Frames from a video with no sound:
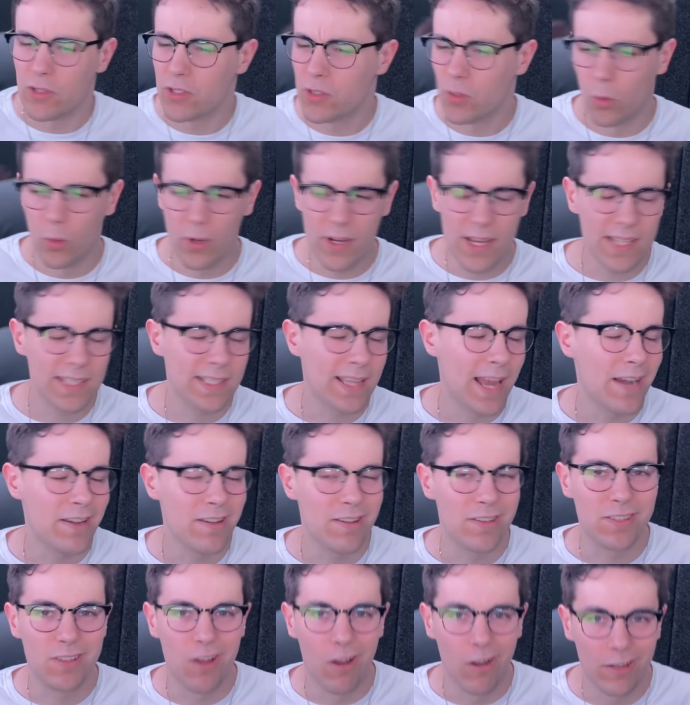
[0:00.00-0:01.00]
The story is kind
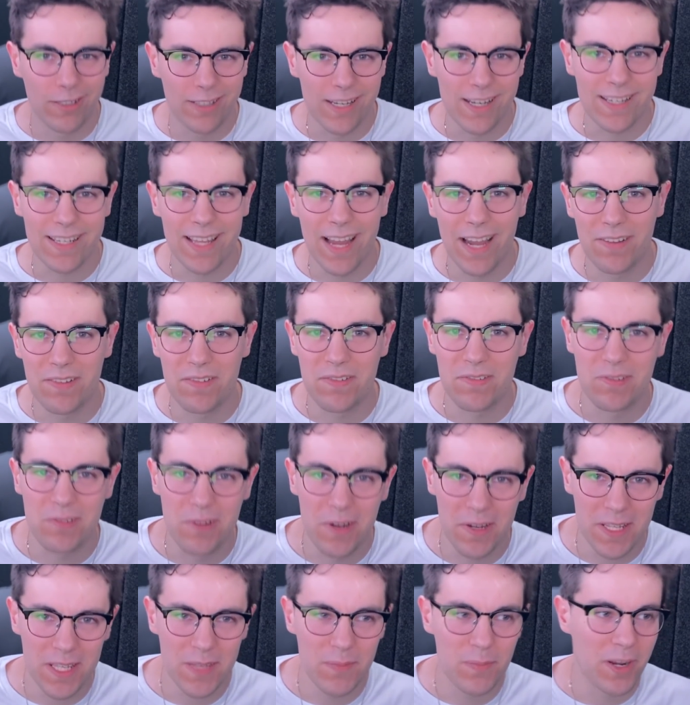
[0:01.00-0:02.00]
of dark and kind of
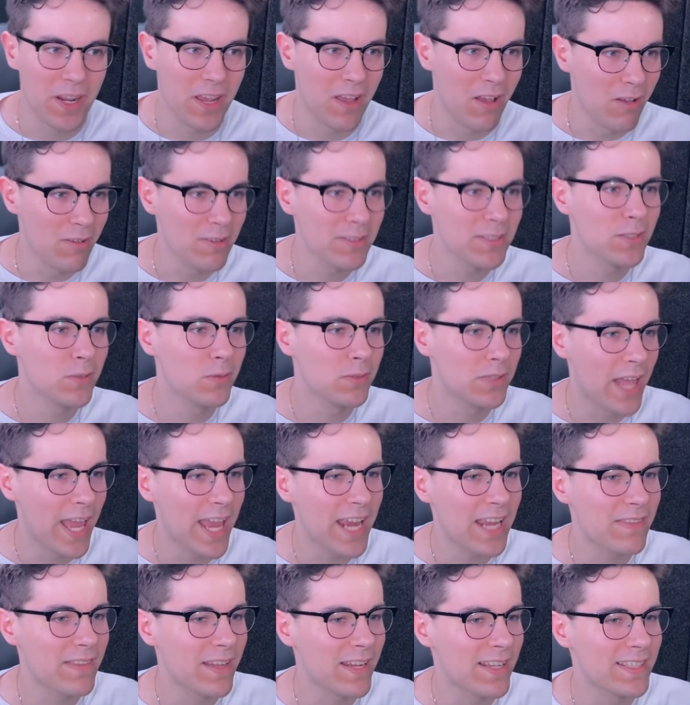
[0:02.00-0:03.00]
gritty, but I also
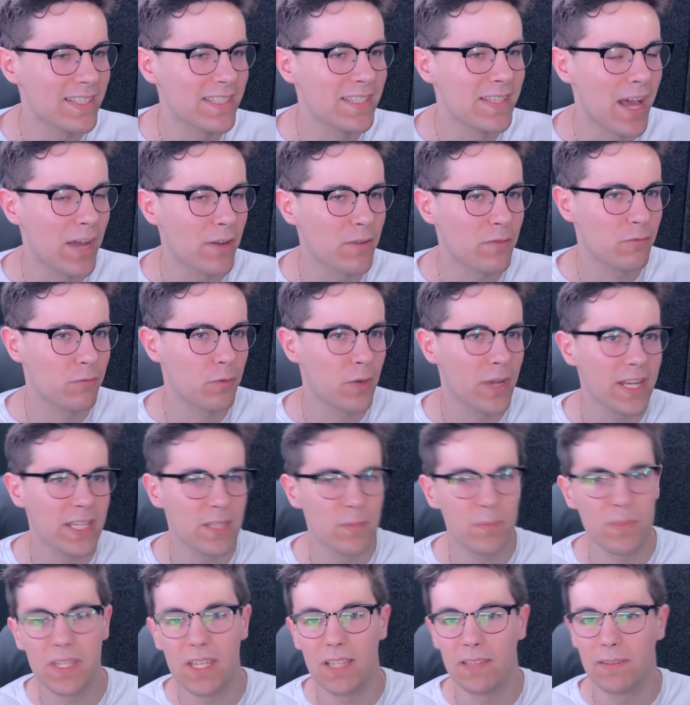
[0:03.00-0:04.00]
like that it's not
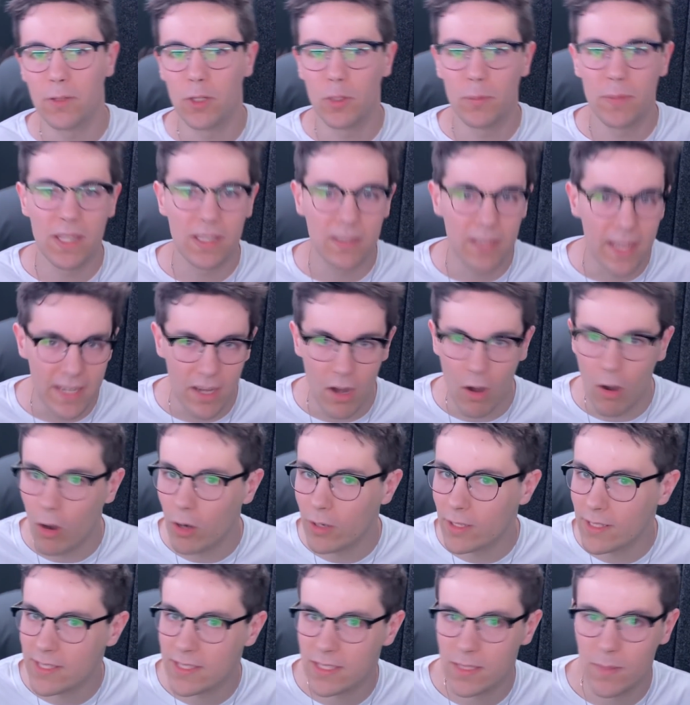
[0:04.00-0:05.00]
afraid to be a little bit
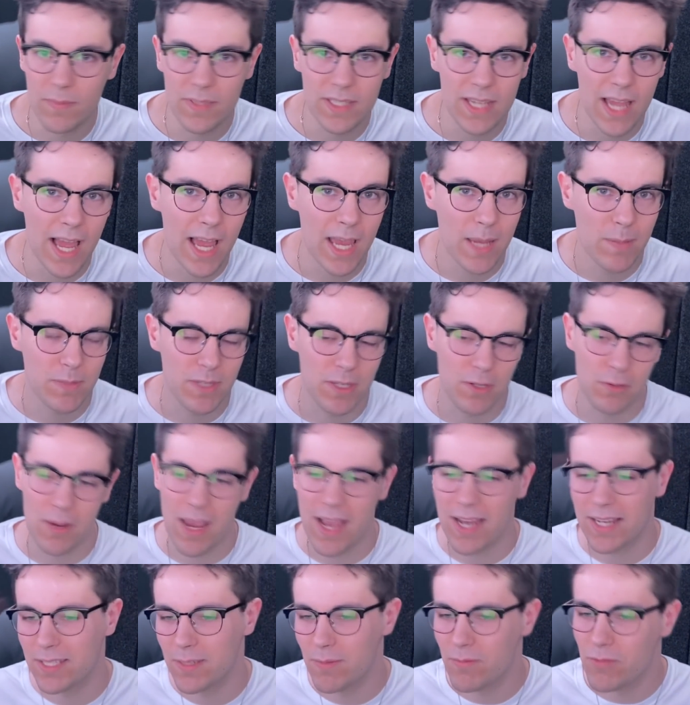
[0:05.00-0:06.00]
lighthearted sometimes. You
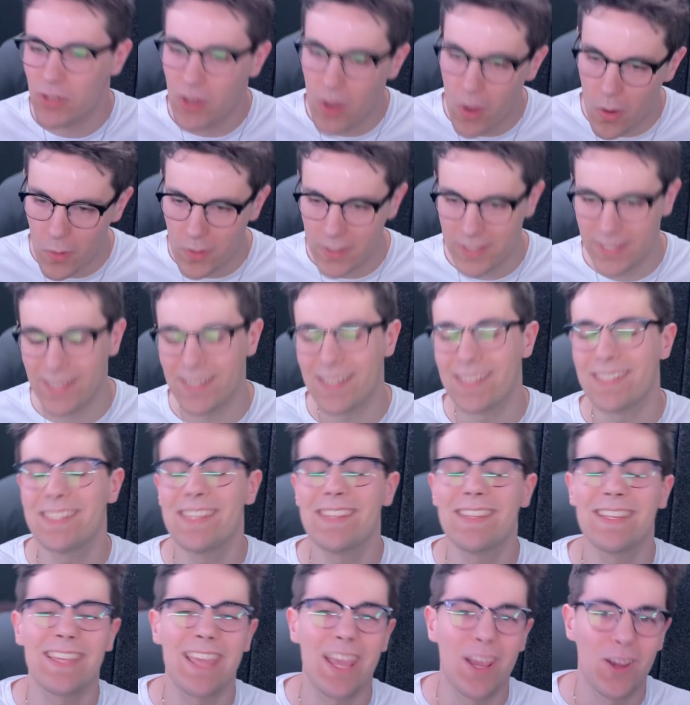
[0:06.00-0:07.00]
crack some jokes, you get to
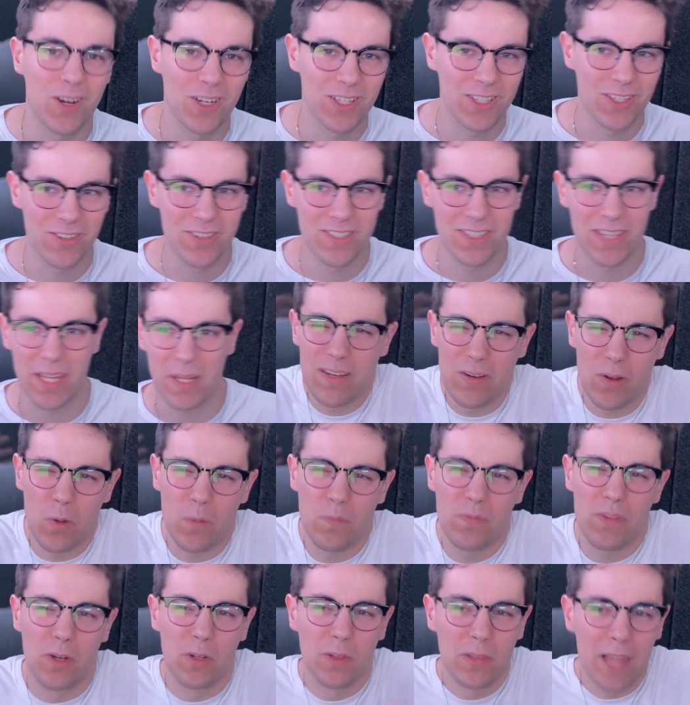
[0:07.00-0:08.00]
see the characters, like, you
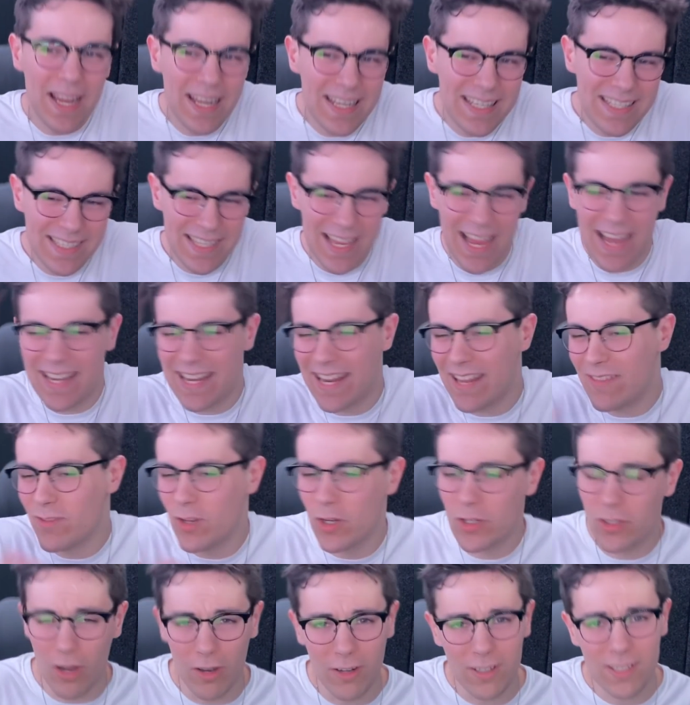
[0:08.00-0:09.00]
know, their light side and
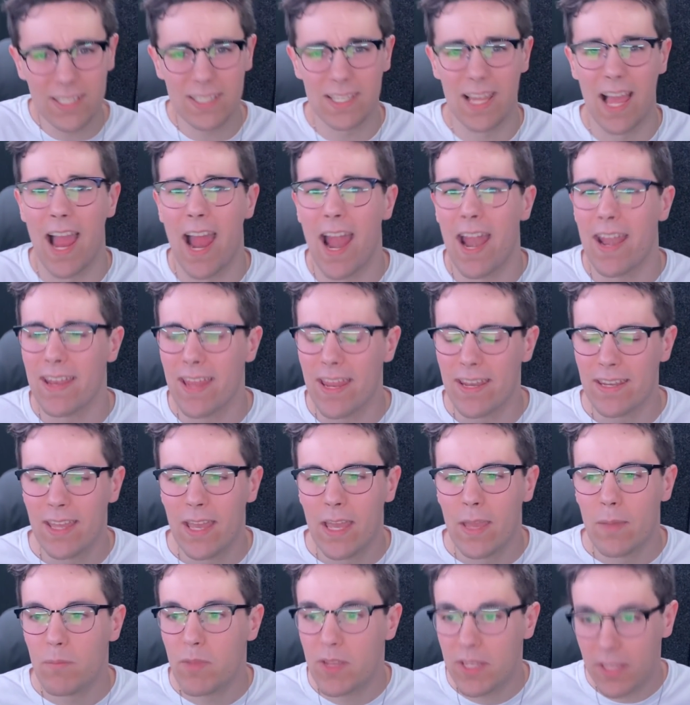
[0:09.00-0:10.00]
their dark side. And
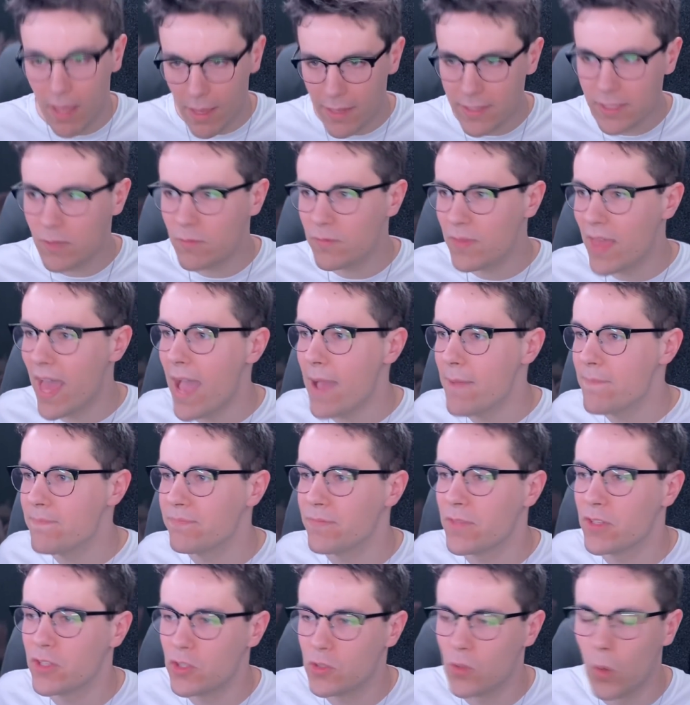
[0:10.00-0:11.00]
because of that,
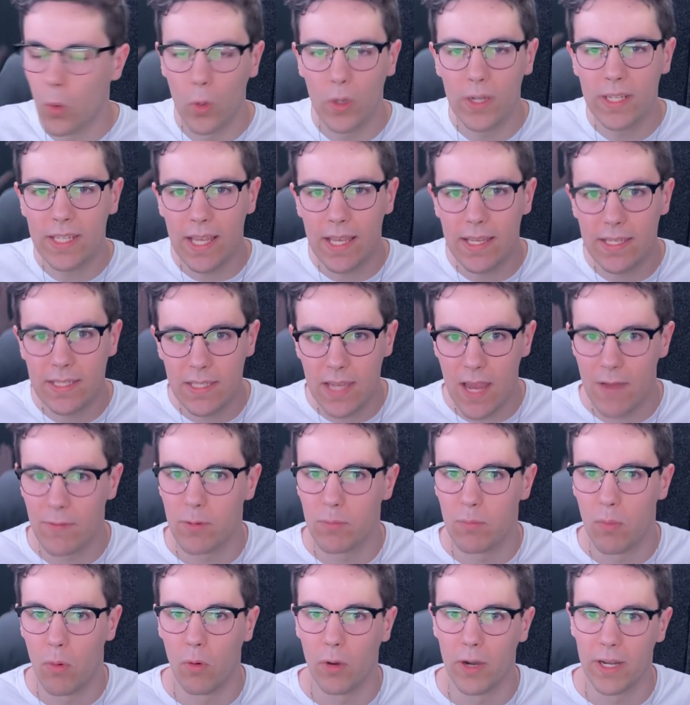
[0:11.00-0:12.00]
the story is
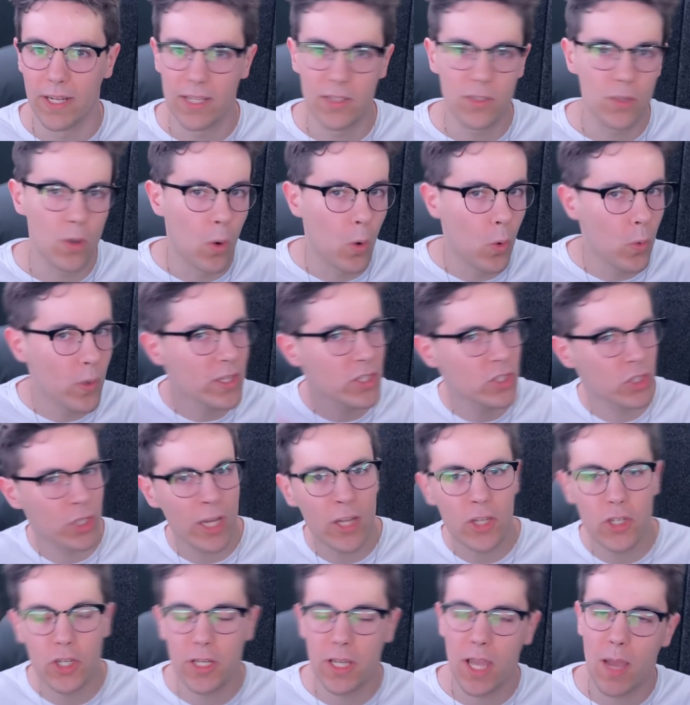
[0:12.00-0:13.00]
never boring. It's always
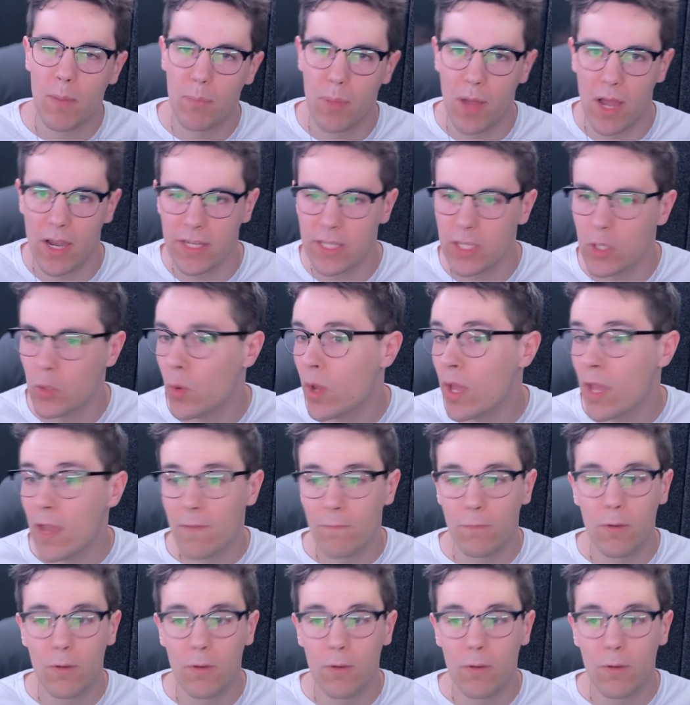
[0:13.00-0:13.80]
changing up on you.